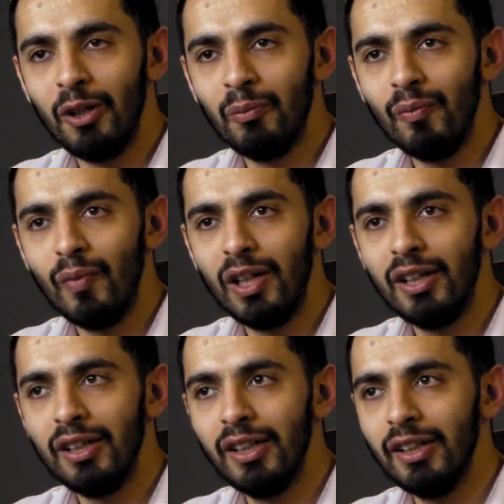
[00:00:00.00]

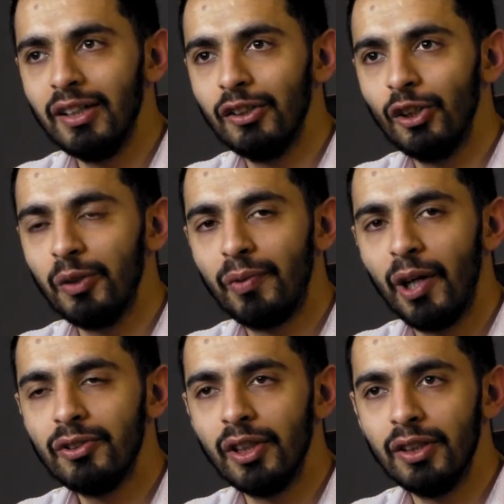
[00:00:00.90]
my thought
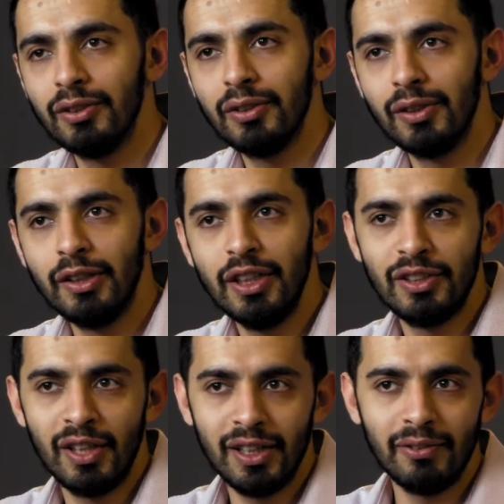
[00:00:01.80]
process, there's
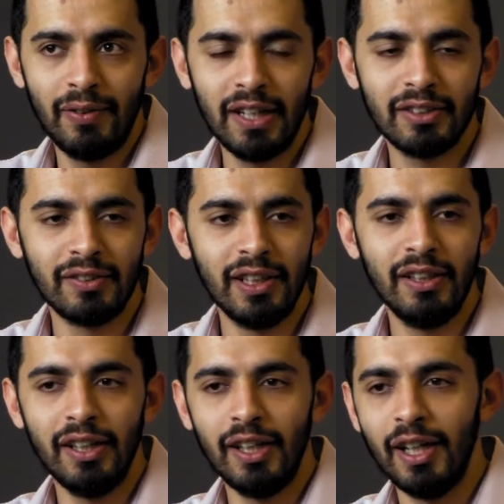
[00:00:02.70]
another factor in
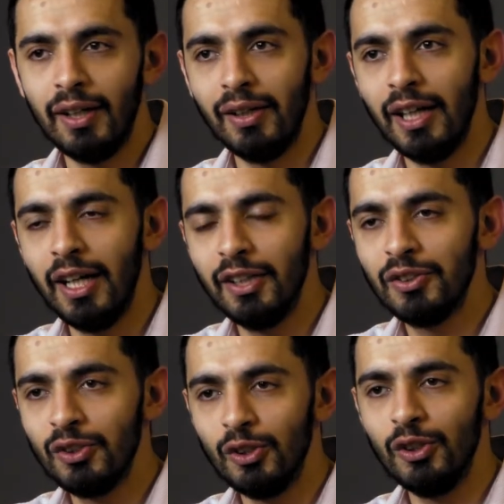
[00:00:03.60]
there, and that is,
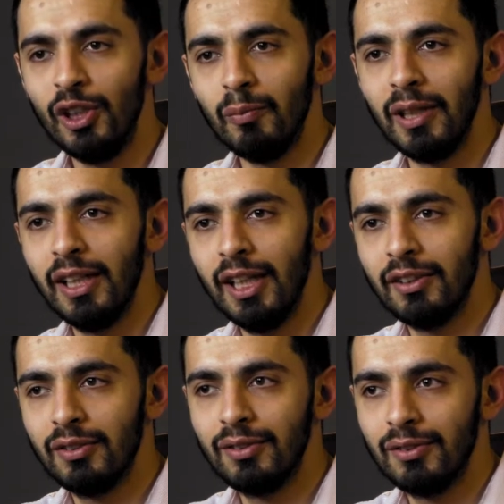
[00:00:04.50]
my
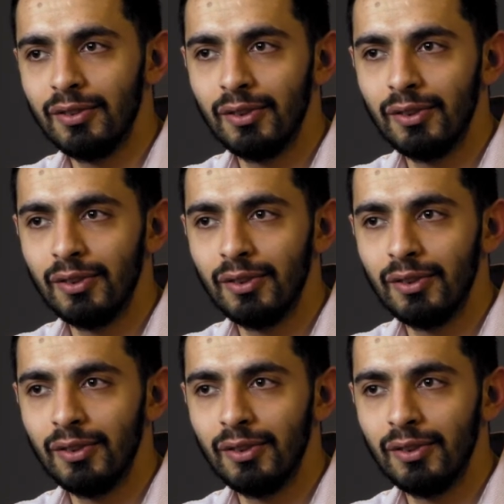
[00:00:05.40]
dad's,